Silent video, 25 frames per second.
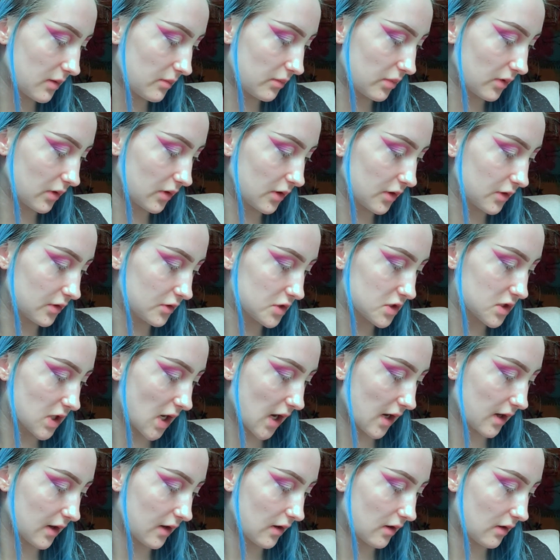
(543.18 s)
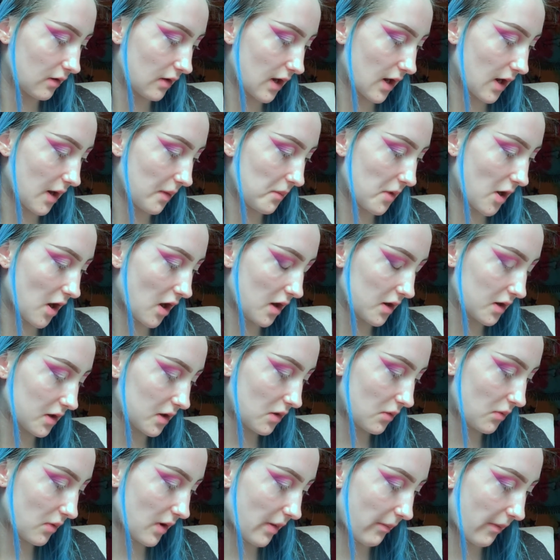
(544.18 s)
blue shadow, and I'm not
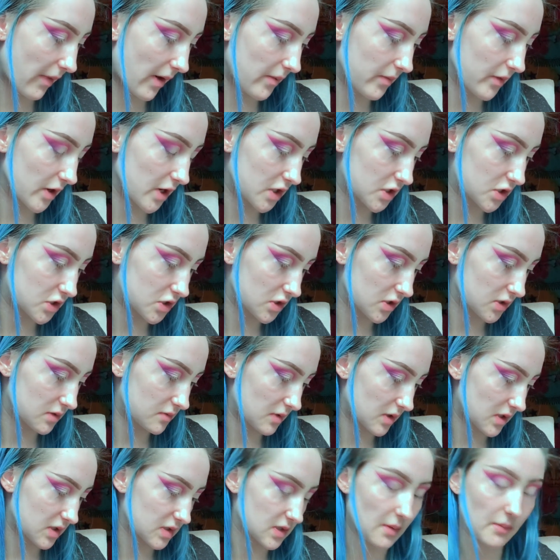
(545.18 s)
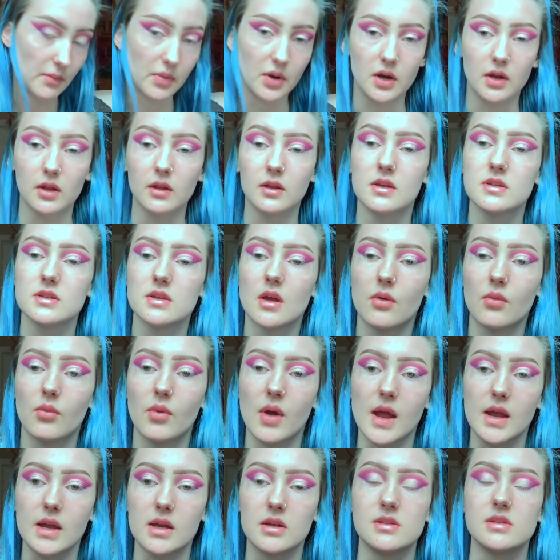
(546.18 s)
gonna wet my brush just because I'm putting this on
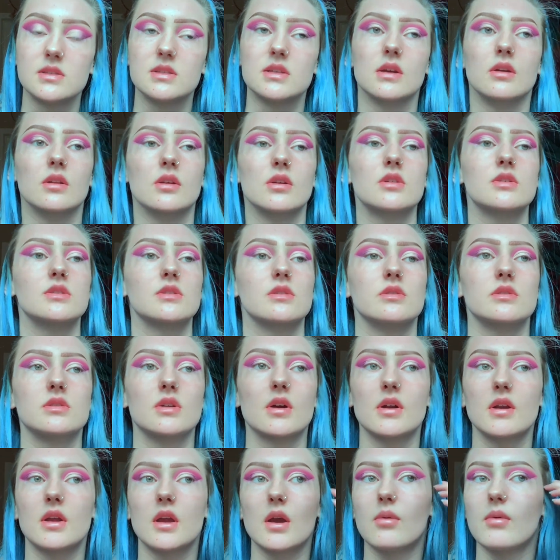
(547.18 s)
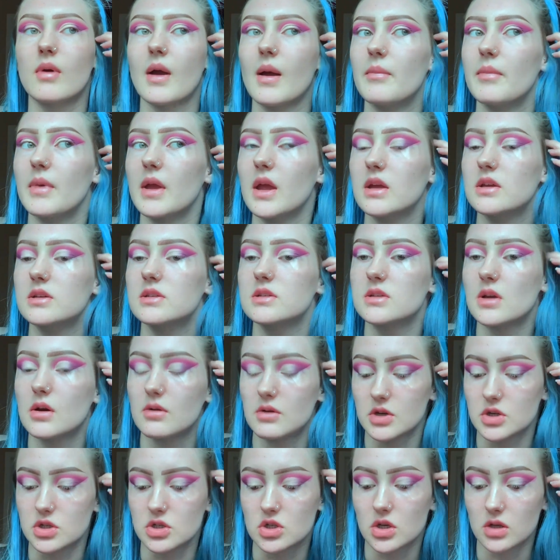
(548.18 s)
wet concealer, so it's already a wet base, so
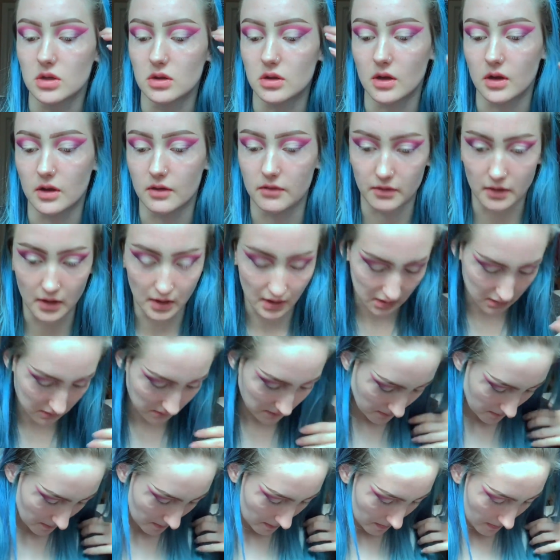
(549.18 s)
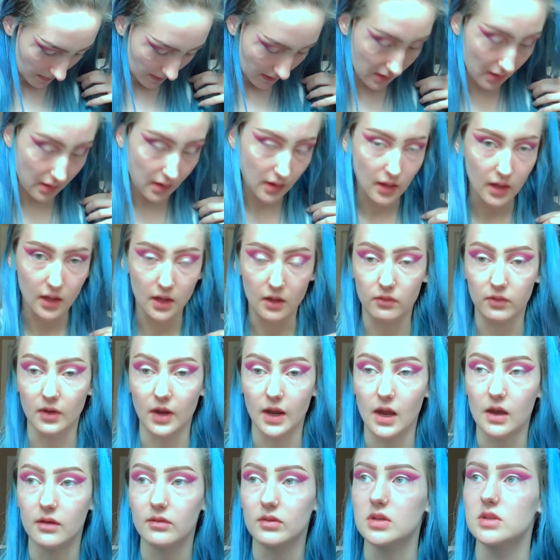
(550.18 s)
it should look fine. If I
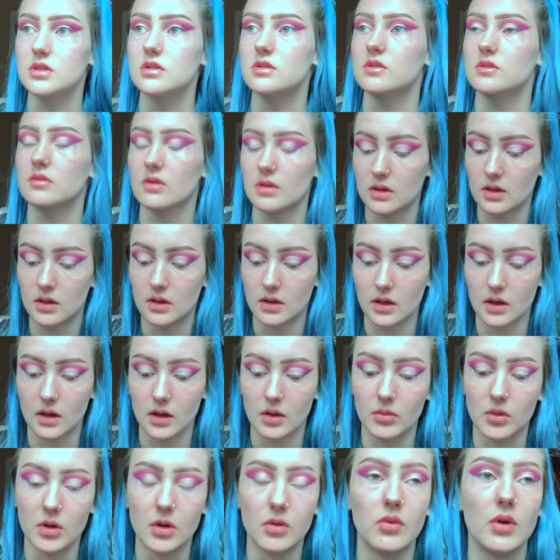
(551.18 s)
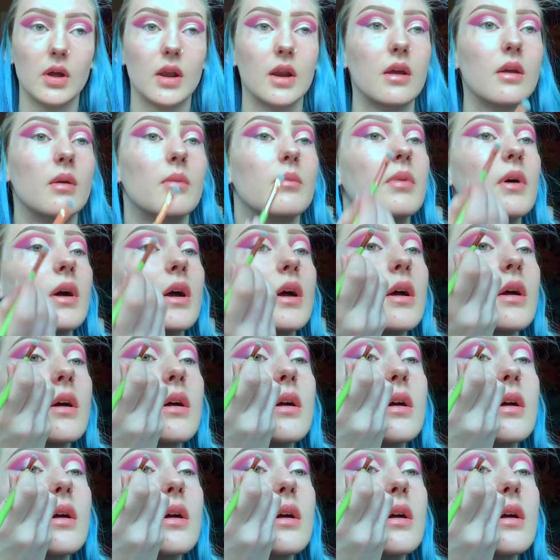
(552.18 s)
have issues with it, then I will wet it, but